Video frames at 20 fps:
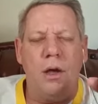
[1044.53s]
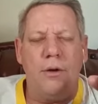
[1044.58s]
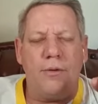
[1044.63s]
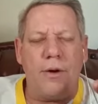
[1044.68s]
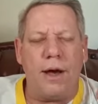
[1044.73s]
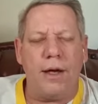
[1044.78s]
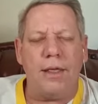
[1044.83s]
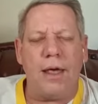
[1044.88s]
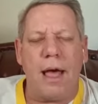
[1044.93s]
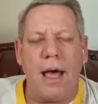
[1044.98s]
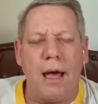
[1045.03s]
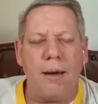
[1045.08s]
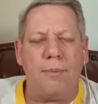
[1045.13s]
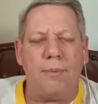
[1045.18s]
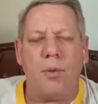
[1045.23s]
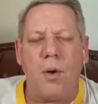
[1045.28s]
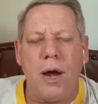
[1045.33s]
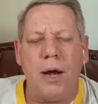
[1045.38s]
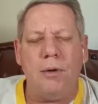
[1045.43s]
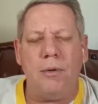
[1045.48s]
Father, I
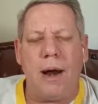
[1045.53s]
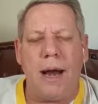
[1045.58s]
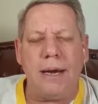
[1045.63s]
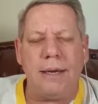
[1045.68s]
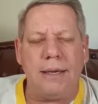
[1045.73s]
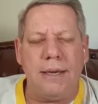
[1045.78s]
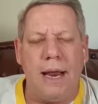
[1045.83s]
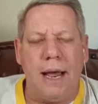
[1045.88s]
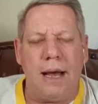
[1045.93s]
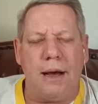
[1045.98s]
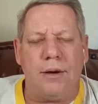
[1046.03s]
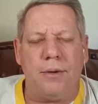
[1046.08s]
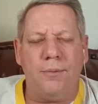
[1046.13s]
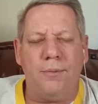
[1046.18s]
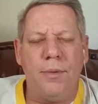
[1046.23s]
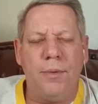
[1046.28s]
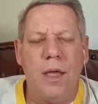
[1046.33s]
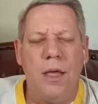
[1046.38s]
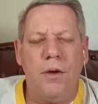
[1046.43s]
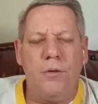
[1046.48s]
pray right
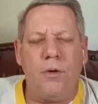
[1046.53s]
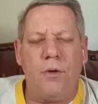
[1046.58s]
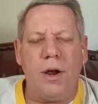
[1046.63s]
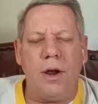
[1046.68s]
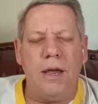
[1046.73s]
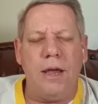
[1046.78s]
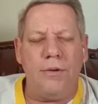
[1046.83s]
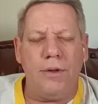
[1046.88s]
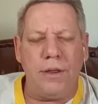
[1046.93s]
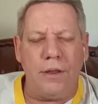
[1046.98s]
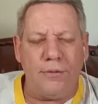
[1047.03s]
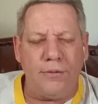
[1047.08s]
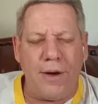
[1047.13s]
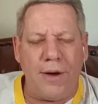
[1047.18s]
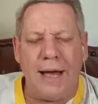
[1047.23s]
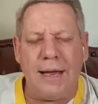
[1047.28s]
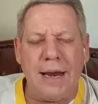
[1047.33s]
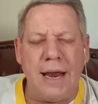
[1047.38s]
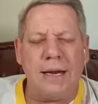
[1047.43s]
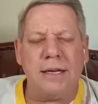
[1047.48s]
now for even the
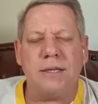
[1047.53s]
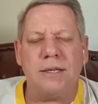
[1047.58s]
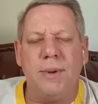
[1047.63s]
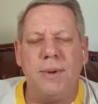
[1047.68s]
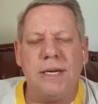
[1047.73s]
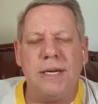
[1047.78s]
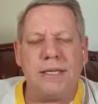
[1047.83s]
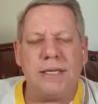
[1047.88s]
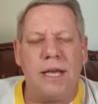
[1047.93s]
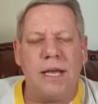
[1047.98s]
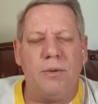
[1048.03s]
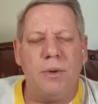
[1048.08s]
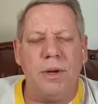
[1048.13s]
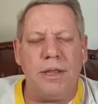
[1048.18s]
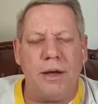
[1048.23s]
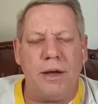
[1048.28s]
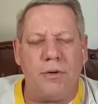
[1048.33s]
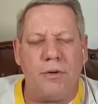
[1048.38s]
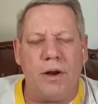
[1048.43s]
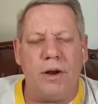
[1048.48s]
finance minister
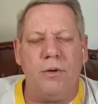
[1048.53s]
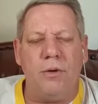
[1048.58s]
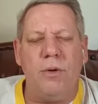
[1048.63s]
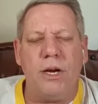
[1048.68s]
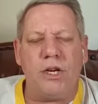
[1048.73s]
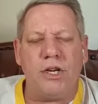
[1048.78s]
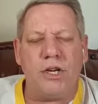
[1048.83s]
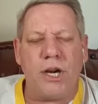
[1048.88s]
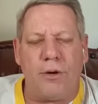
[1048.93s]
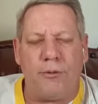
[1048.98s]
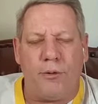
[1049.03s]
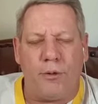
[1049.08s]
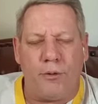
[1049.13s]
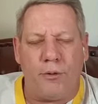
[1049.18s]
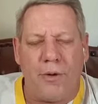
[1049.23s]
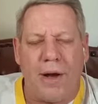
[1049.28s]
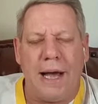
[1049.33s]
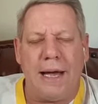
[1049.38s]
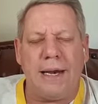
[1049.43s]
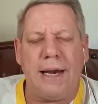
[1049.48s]
when they've got to reshuffle
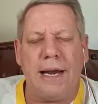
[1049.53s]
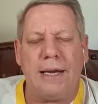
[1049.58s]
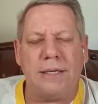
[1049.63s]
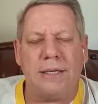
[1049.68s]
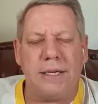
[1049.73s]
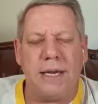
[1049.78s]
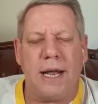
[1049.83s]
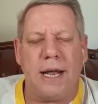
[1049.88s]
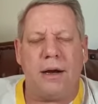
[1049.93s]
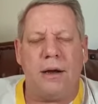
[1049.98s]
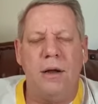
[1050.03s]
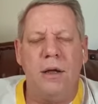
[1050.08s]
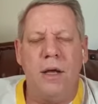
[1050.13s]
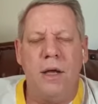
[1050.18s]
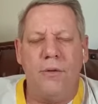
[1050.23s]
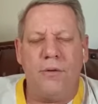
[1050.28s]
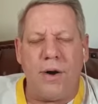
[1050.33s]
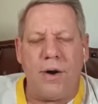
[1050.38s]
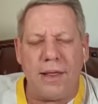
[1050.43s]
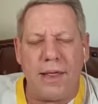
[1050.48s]
finance now.
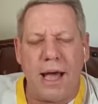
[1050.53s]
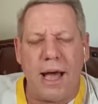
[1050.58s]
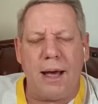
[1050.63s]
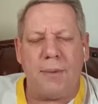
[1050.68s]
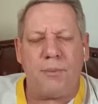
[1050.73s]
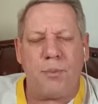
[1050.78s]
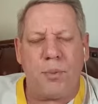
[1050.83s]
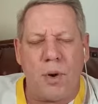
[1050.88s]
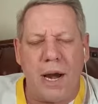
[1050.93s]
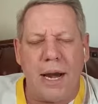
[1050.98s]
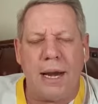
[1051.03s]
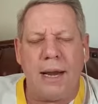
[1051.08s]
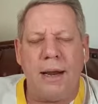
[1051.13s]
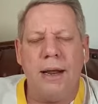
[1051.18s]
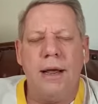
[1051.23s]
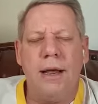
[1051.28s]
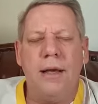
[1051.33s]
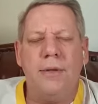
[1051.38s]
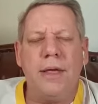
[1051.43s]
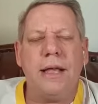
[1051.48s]
Father, I pray
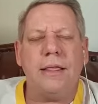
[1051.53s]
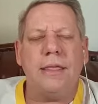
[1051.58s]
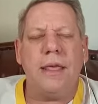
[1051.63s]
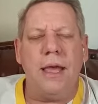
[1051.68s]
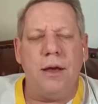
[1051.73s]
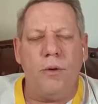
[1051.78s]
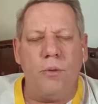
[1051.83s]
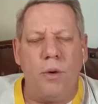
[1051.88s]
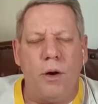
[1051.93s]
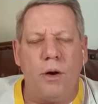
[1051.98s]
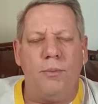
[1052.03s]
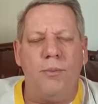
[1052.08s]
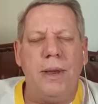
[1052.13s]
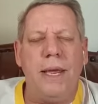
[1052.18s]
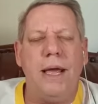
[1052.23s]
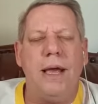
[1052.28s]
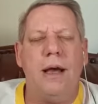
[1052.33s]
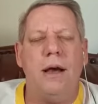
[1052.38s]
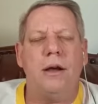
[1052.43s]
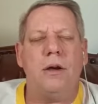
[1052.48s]
that there will
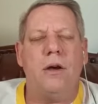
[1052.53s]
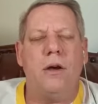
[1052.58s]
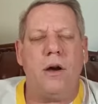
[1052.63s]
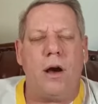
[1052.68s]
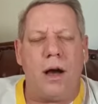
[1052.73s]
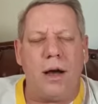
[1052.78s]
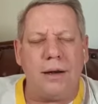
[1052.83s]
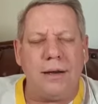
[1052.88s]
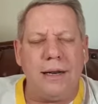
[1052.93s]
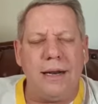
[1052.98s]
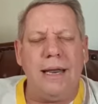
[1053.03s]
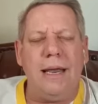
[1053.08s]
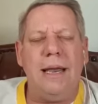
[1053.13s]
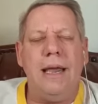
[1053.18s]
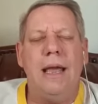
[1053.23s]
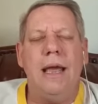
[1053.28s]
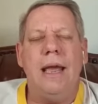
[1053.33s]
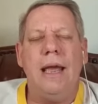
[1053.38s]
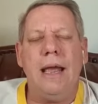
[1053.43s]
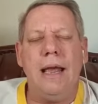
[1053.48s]
be a
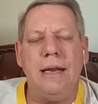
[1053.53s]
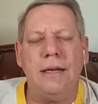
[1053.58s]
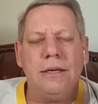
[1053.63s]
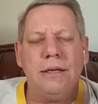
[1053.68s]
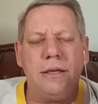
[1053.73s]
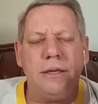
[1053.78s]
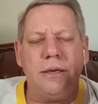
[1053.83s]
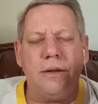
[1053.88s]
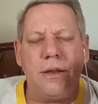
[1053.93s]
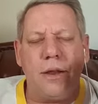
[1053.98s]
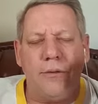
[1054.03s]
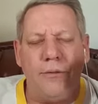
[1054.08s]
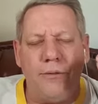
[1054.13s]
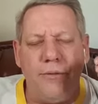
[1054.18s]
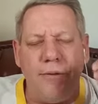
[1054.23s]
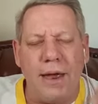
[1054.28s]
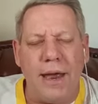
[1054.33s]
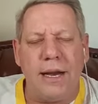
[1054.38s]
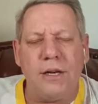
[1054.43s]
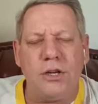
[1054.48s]
godly
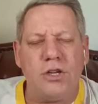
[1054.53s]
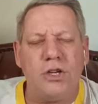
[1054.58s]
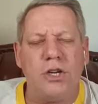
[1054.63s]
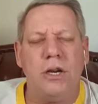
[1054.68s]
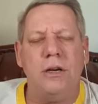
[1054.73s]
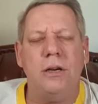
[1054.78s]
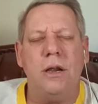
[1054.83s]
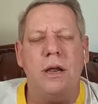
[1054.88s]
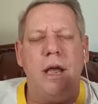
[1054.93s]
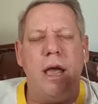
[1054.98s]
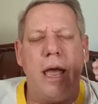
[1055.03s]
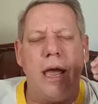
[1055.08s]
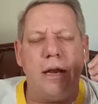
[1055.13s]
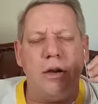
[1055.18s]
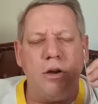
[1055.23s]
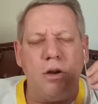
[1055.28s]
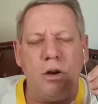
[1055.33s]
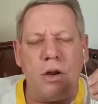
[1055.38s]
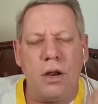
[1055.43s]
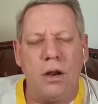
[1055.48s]
intervention
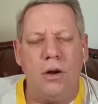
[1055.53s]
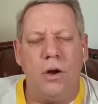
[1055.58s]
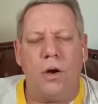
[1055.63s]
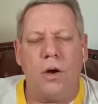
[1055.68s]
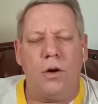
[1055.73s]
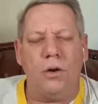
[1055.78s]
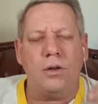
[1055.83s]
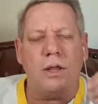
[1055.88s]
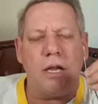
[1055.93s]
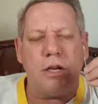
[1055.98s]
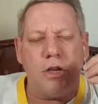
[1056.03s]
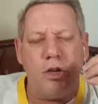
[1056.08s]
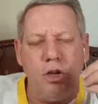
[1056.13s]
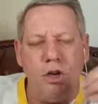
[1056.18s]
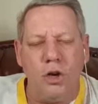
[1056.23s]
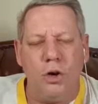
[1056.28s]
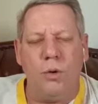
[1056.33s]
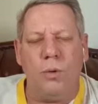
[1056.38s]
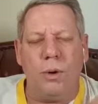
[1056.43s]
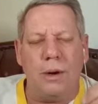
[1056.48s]
and Lord, that
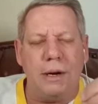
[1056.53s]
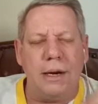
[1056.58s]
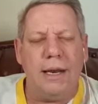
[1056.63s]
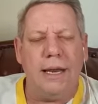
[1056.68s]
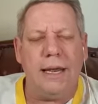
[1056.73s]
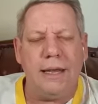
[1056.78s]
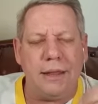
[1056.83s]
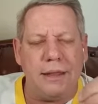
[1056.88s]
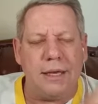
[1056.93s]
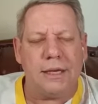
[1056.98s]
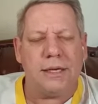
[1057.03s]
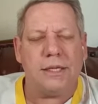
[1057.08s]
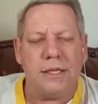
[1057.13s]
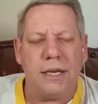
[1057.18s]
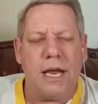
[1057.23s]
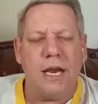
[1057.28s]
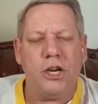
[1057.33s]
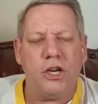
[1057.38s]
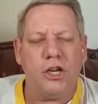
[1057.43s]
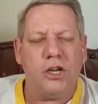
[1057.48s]
you will lead this
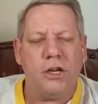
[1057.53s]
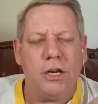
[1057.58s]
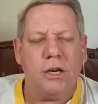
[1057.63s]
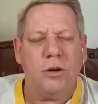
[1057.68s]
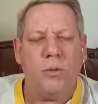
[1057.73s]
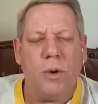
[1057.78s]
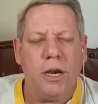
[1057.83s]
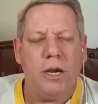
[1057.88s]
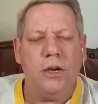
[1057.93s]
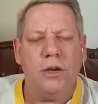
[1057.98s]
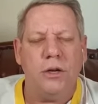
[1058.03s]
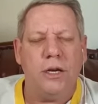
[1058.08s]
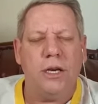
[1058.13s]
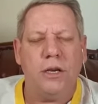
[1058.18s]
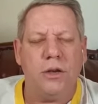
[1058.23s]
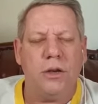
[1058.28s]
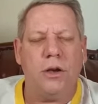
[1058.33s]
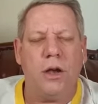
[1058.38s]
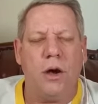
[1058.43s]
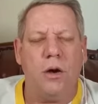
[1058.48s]
nation in where you
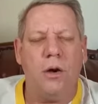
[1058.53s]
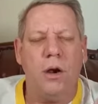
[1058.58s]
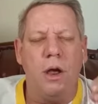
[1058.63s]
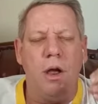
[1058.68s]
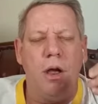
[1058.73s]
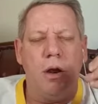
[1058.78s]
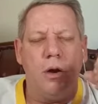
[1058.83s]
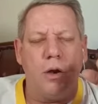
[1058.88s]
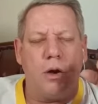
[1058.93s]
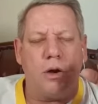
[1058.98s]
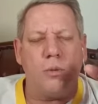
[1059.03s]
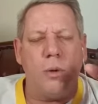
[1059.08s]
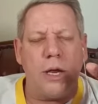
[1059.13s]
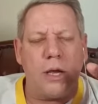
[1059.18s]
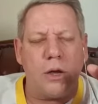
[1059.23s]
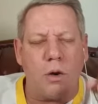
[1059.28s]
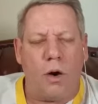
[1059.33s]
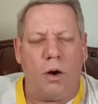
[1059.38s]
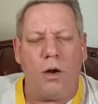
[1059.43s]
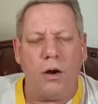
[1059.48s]
need to go. Lord, we
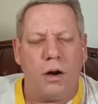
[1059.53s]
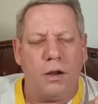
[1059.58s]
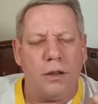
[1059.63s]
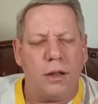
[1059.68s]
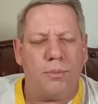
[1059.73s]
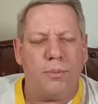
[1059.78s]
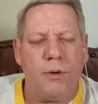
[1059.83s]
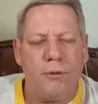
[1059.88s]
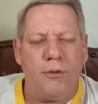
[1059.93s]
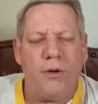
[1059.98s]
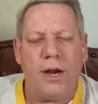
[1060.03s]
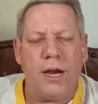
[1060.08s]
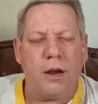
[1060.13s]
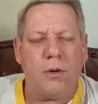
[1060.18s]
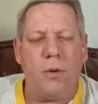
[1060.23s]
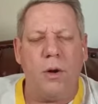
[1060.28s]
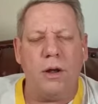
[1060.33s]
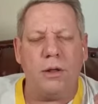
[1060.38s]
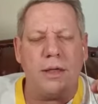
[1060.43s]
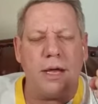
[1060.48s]
call on the
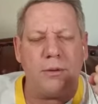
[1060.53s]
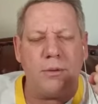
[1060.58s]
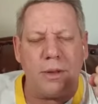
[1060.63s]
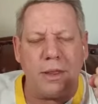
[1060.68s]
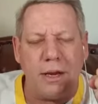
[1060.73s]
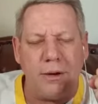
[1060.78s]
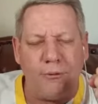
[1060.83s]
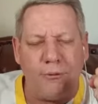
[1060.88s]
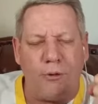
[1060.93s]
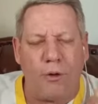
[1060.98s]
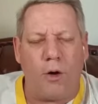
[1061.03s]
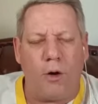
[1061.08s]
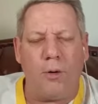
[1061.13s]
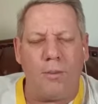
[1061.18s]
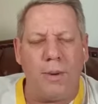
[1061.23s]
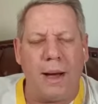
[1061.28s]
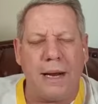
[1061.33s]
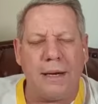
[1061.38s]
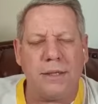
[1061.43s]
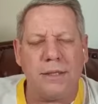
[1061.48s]
prophetic word that within four
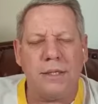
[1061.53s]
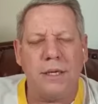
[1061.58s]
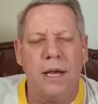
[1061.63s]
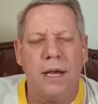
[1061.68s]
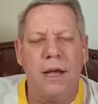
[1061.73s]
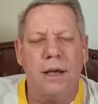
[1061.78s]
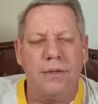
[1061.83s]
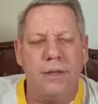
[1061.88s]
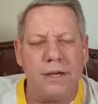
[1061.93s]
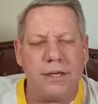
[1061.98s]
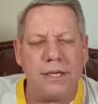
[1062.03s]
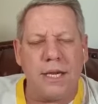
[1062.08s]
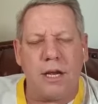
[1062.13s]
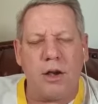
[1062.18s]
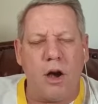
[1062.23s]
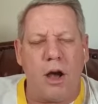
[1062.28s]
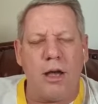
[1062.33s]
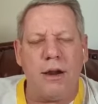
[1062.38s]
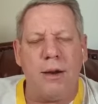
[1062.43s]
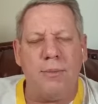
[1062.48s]
months, this
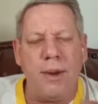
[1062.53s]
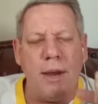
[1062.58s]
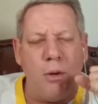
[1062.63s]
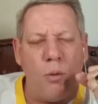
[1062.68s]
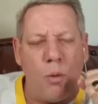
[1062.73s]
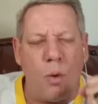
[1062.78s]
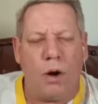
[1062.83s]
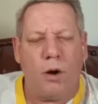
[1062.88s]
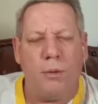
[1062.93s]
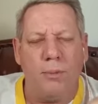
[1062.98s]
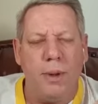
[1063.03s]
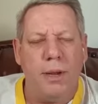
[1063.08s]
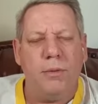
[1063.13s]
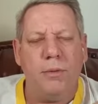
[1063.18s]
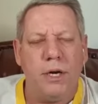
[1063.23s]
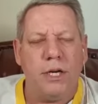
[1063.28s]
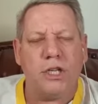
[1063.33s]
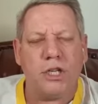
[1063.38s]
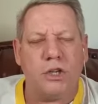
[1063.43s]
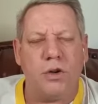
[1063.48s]
economy will be
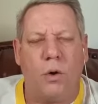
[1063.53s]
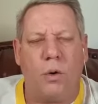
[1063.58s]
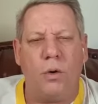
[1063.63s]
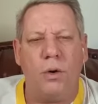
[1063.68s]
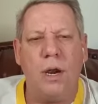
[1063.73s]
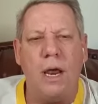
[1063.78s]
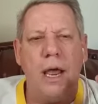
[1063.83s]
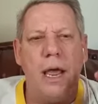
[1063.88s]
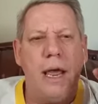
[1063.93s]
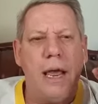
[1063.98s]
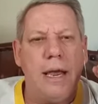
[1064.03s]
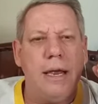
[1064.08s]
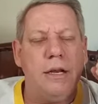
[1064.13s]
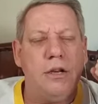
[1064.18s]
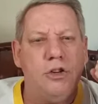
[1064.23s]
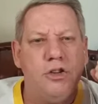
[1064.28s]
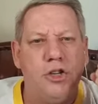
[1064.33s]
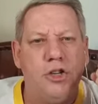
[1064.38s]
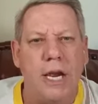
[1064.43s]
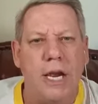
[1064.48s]
restored
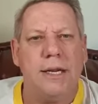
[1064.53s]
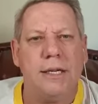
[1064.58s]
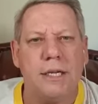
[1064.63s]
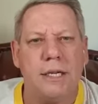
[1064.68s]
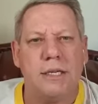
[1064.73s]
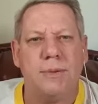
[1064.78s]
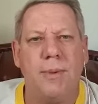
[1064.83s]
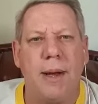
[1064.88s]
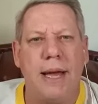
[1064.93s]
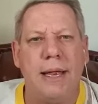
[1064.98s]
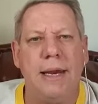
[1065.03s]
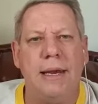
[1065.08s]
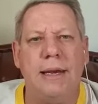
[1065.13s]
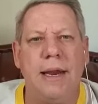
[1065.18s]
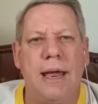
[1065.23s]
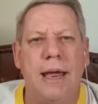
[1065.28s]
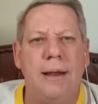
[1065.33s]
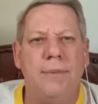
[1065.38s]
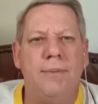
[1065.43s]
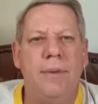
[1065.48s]
in Jesus' mighty
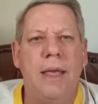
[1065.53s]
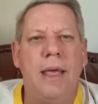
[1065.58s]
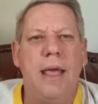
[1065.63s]
name.